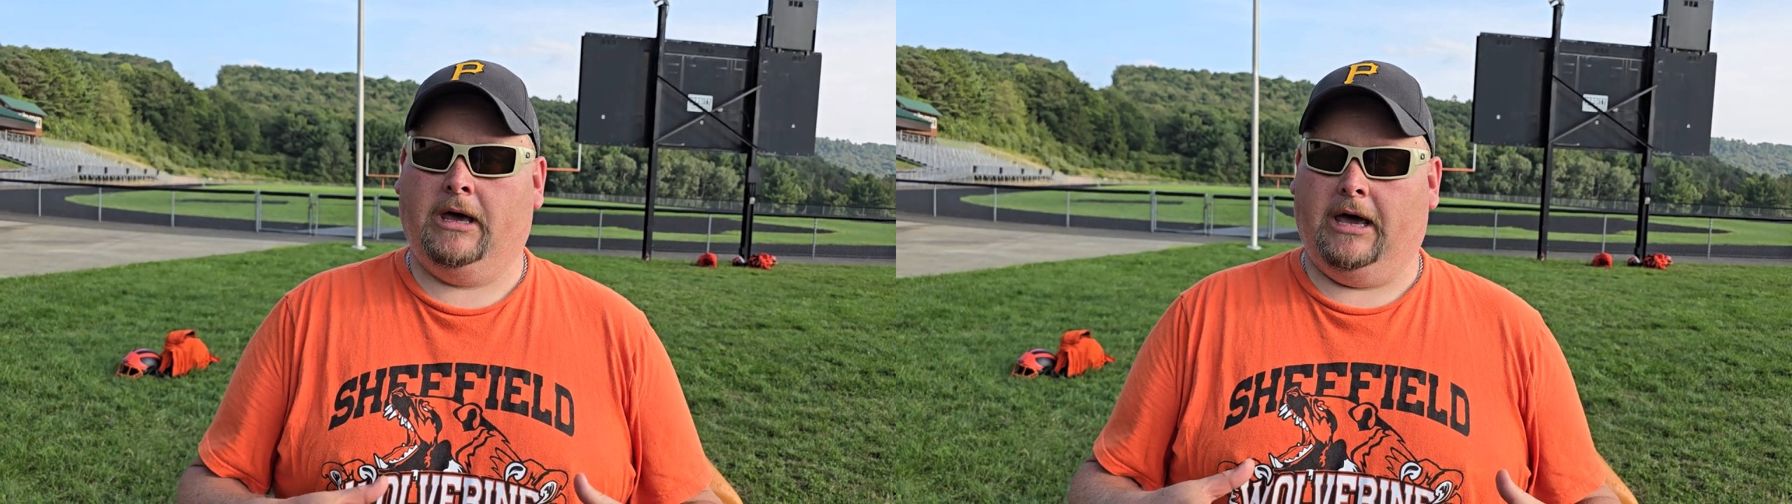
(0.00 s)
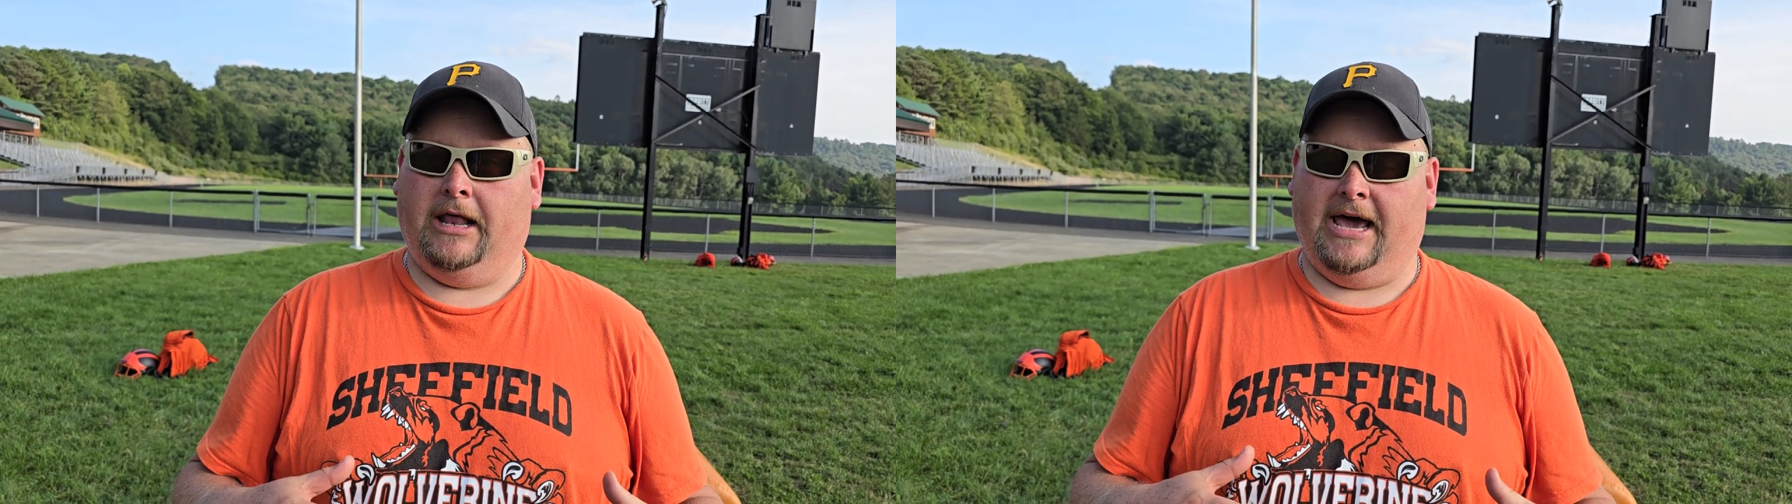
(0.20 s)

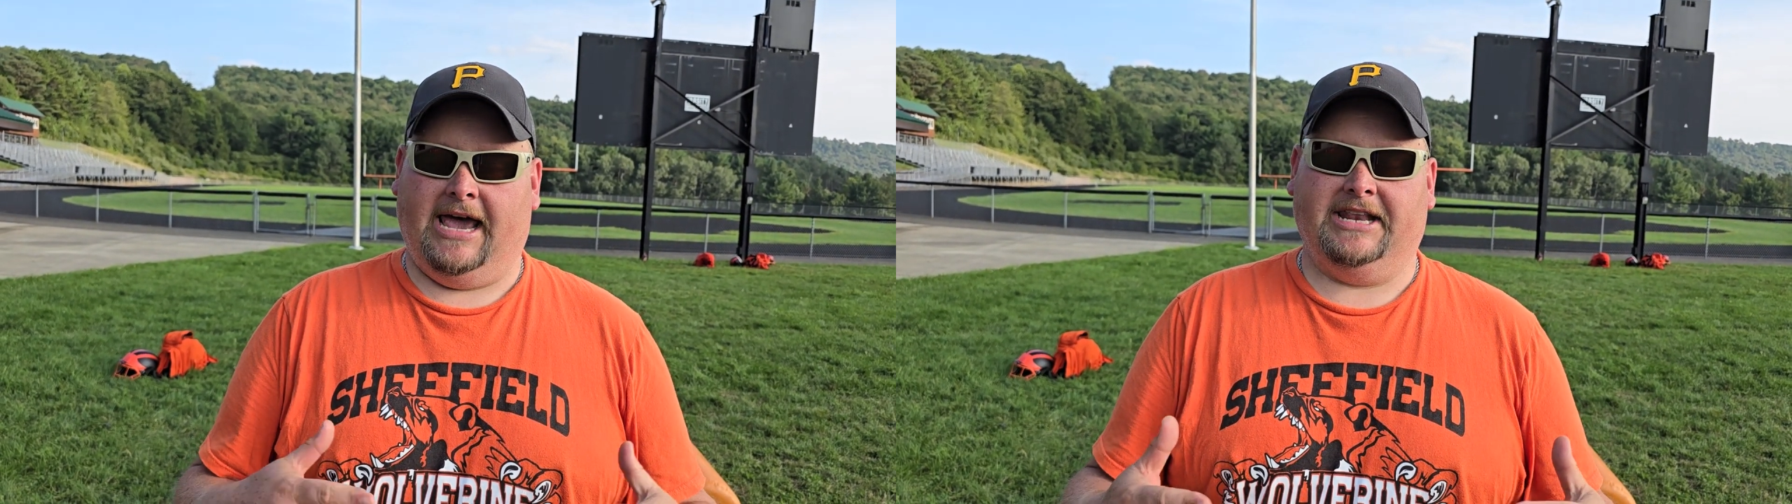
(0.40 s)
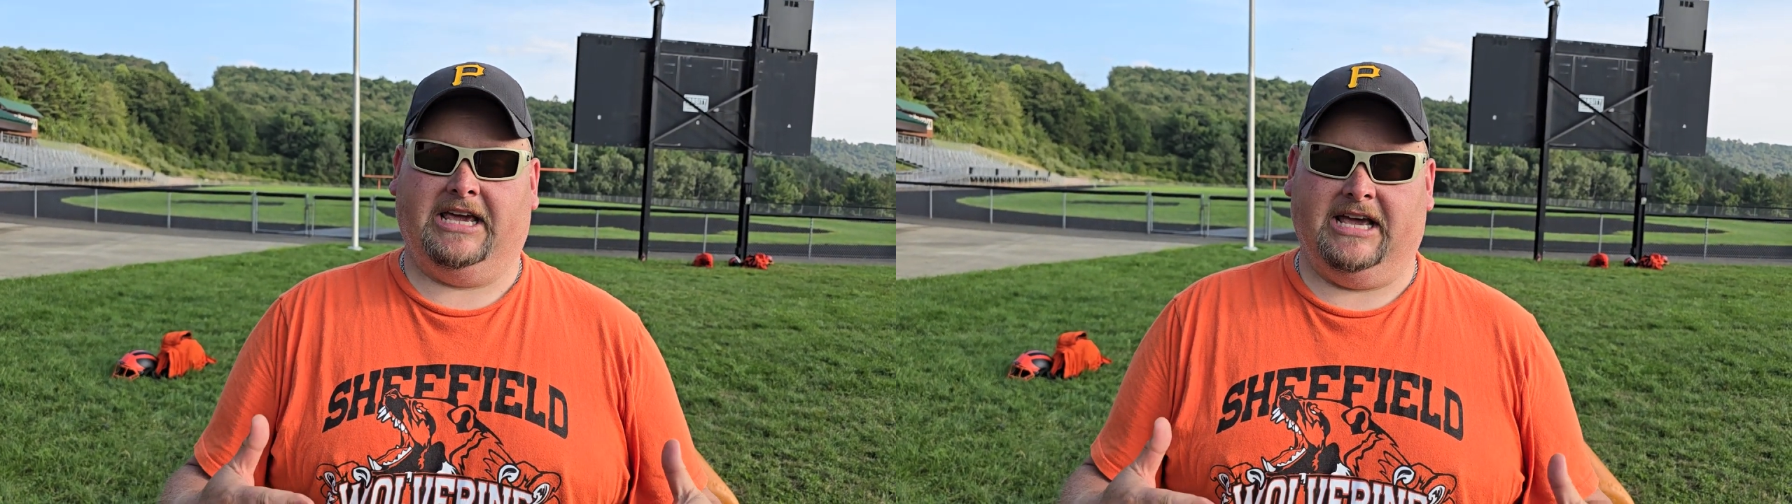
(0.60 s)
and I
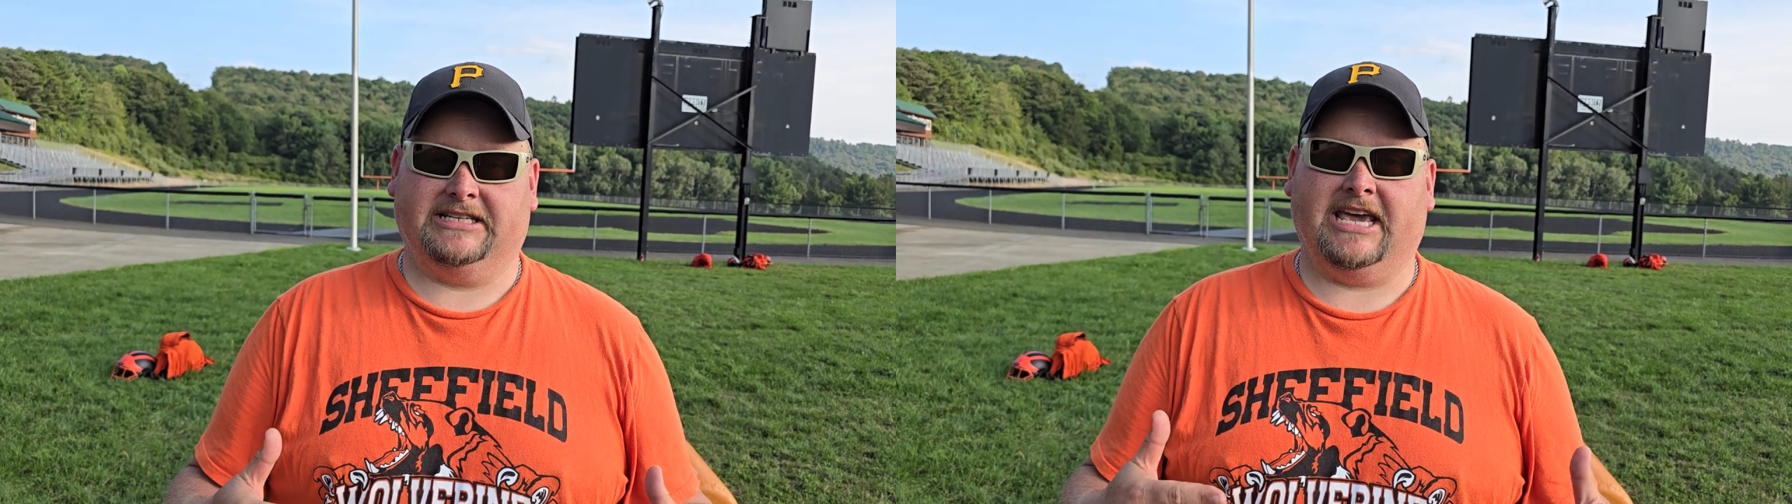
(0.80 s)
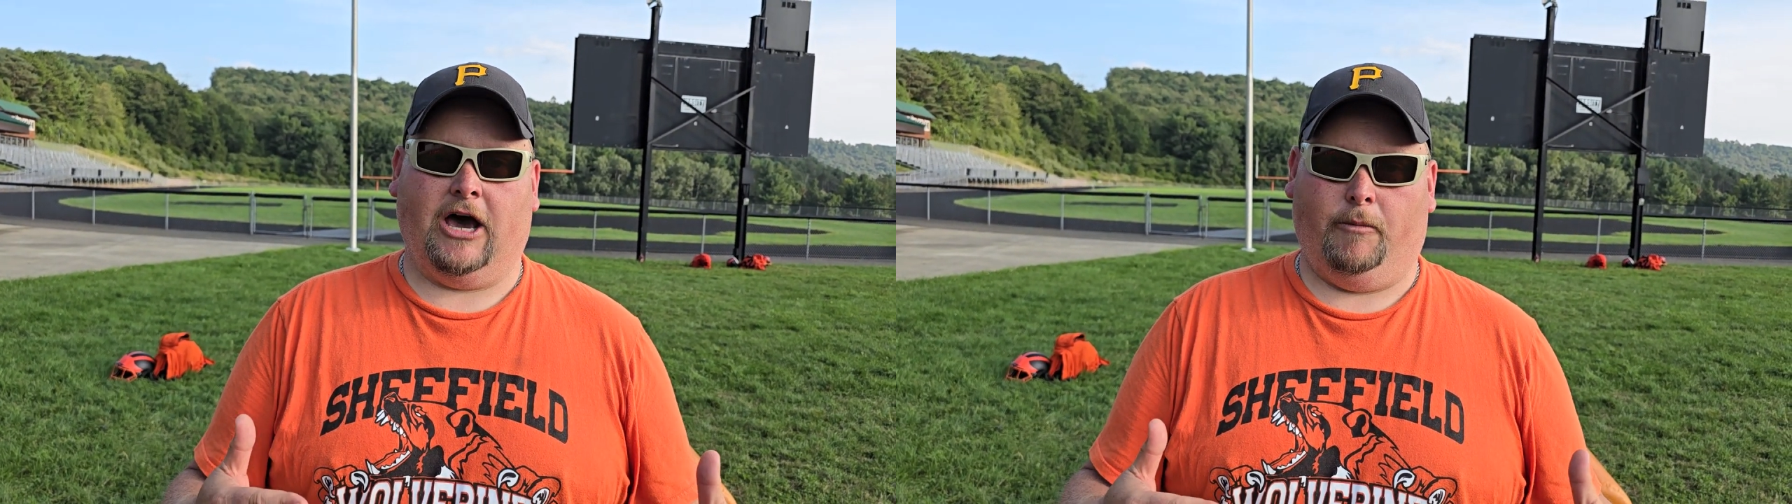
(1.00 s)
had the
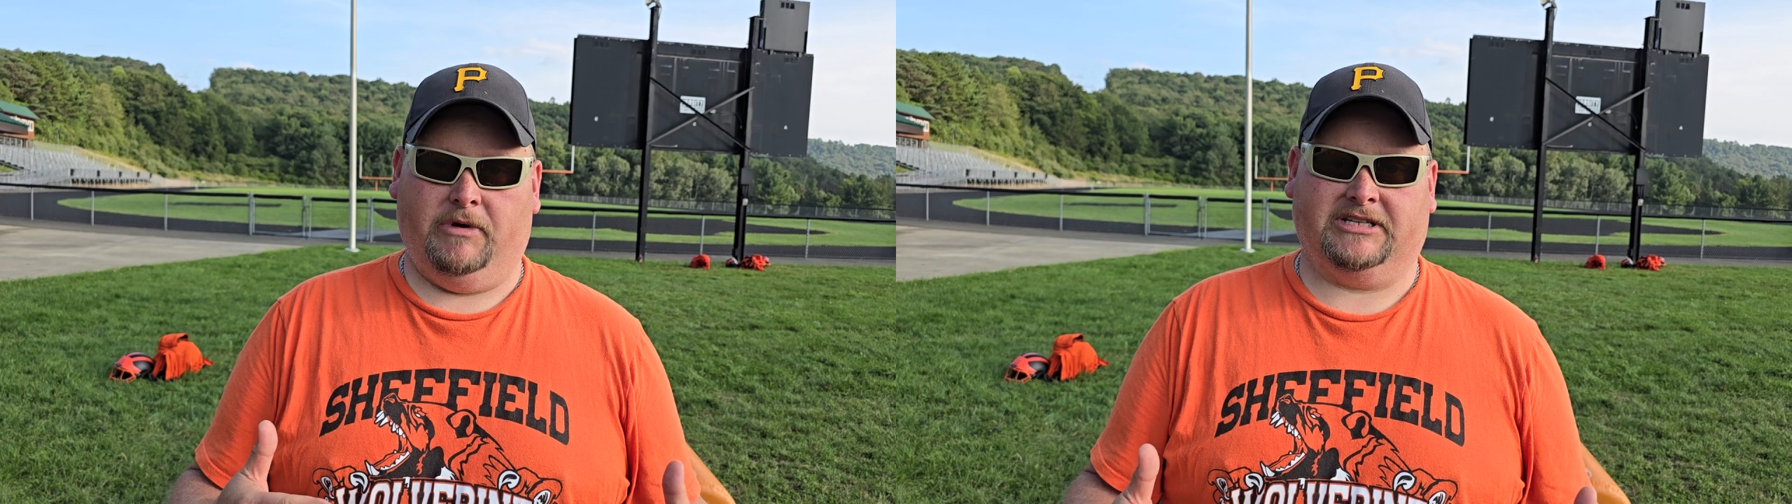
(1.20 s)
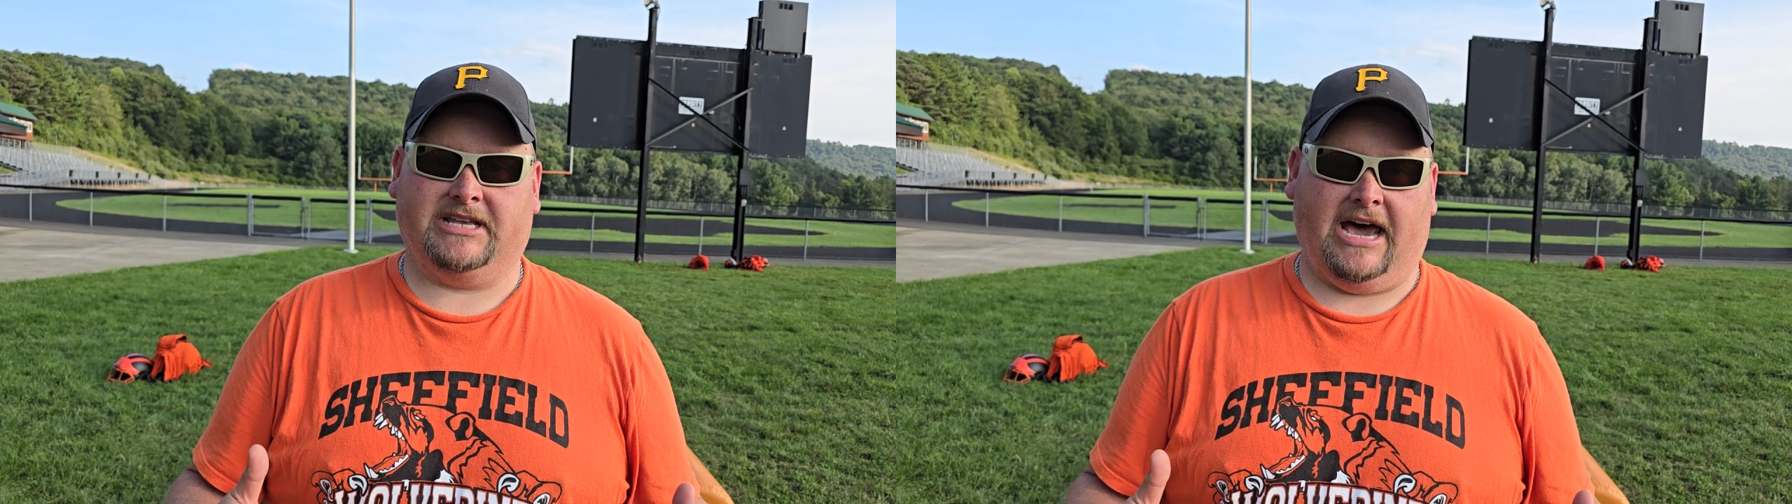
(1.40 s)
kids count
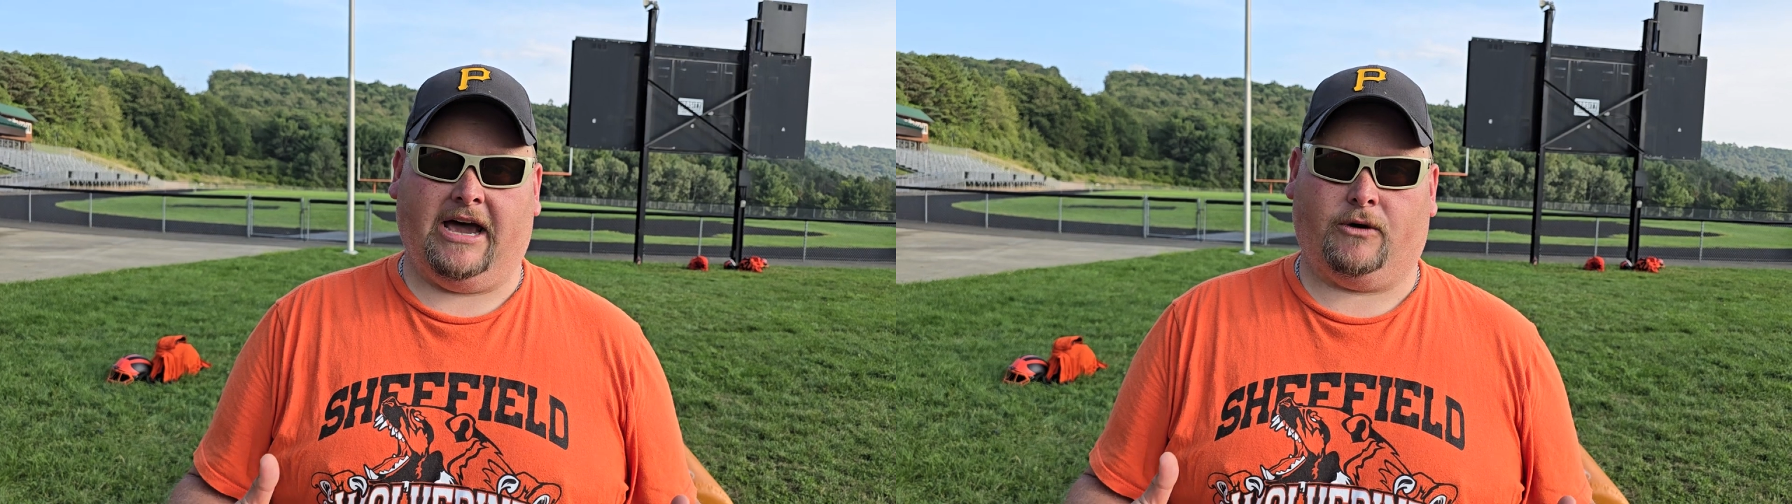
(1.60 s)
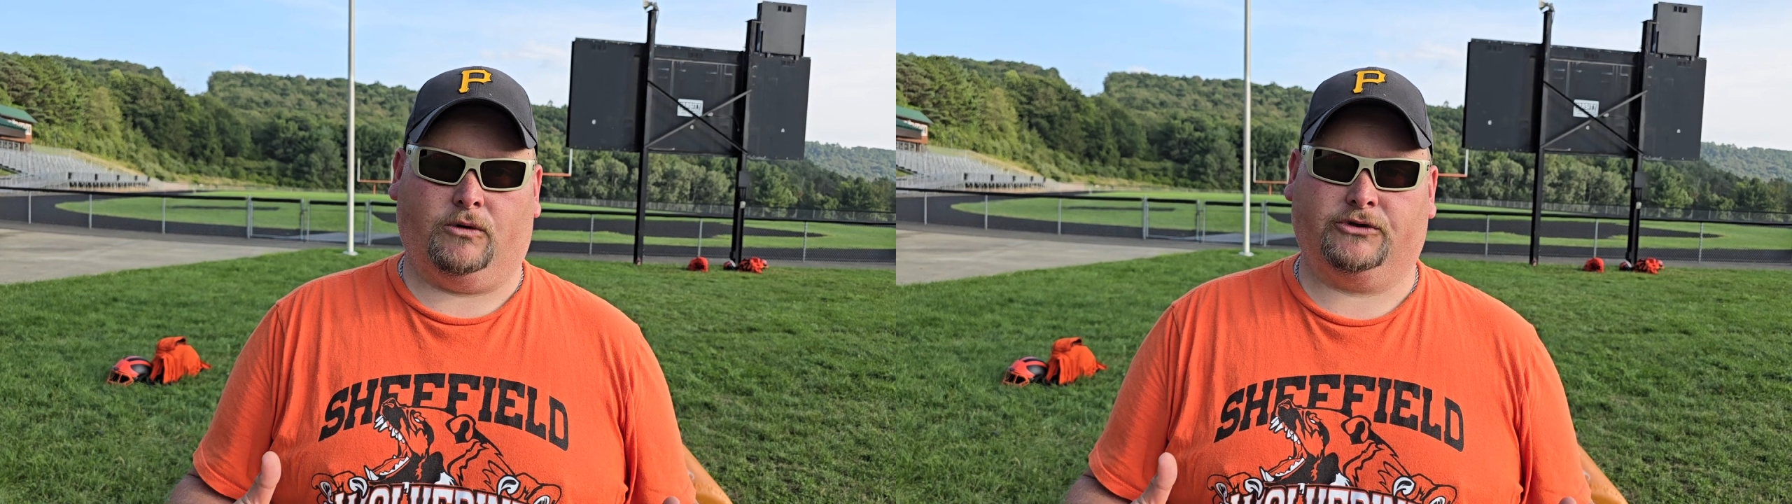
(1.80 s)
missed
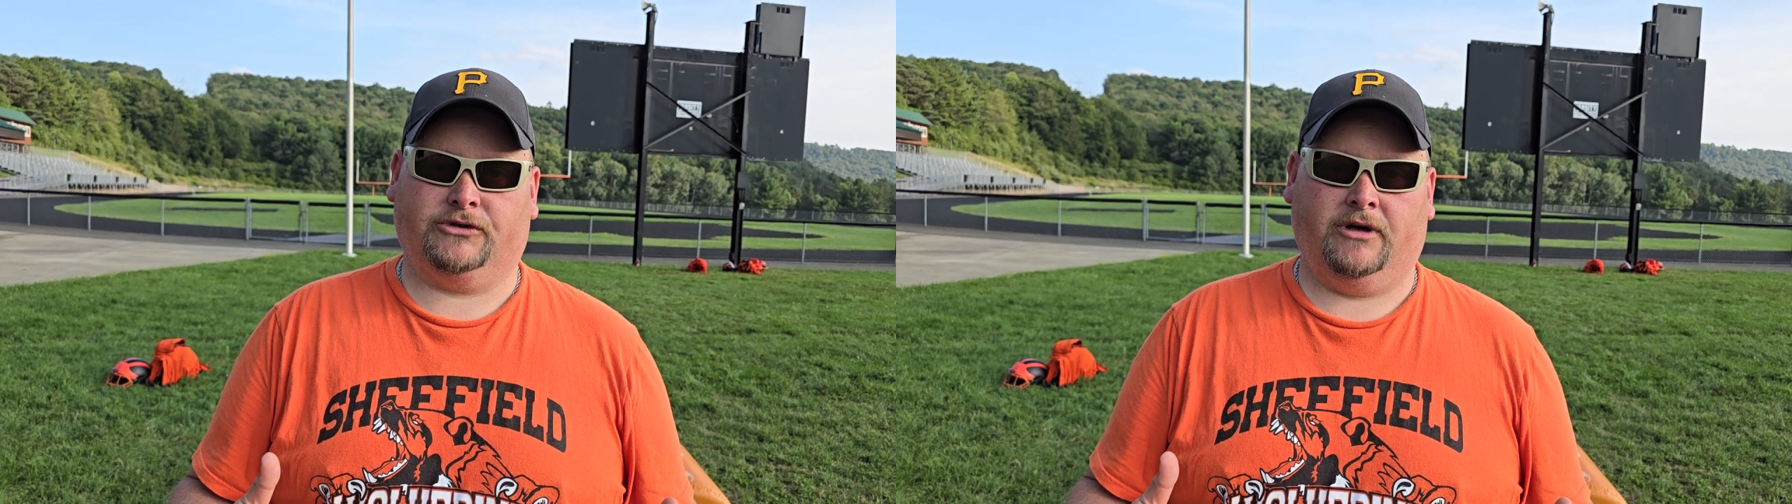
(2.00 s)
tackles.